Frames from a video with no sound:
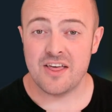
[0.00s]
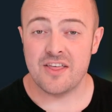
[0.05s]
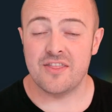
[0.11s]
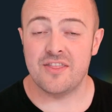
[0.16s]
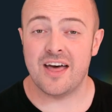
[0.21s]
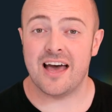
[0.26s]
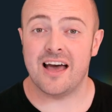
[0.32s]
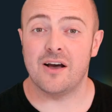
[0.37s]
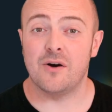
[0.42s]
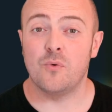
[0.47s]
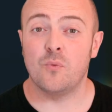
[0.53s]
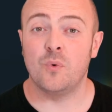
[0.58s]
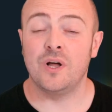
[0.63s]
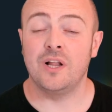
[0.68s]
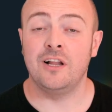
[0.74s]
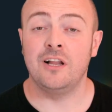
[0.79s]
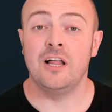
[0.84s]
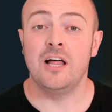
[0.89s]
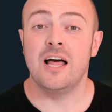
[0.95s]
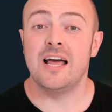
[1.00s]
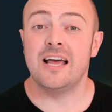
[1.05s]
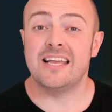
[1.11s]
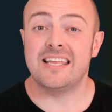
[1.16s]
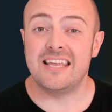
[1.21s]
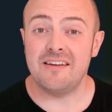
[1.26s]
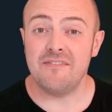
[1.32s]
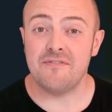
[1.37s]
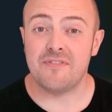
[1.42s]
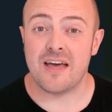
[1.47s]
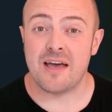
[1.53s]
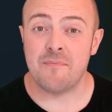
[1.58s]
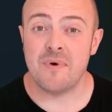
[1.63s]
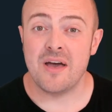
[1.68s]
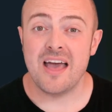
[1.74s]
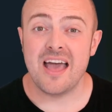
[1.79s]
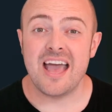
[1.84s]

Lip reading: that will give them